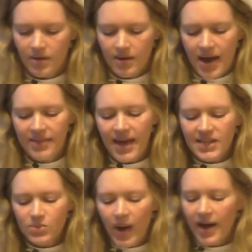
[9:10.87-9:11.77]
And that is
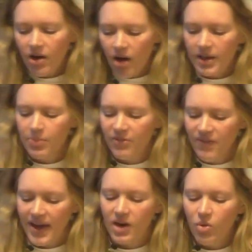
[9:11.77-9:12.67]
why I call it a
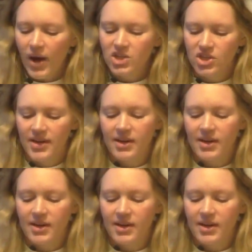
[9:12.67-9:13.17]
prophetic question,